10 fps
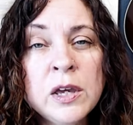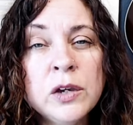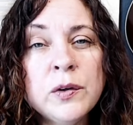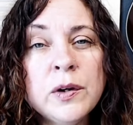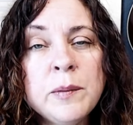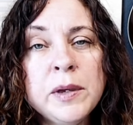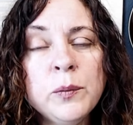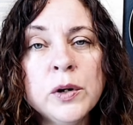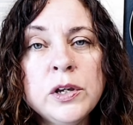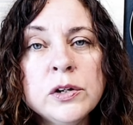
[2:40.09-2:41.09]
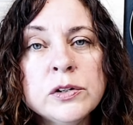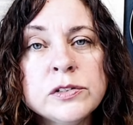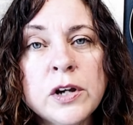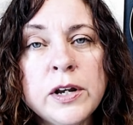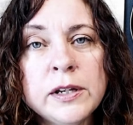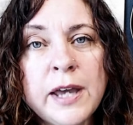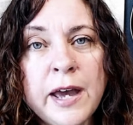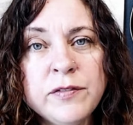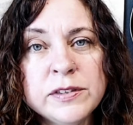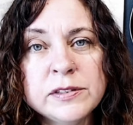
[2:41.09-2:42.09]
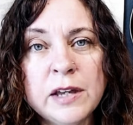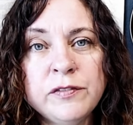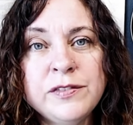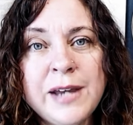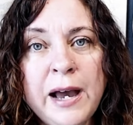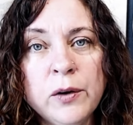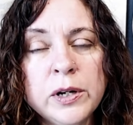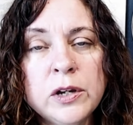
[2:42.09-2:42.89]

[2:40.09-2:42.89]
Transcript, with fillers: You know what I mean? Where you're starting to have the self-doubt.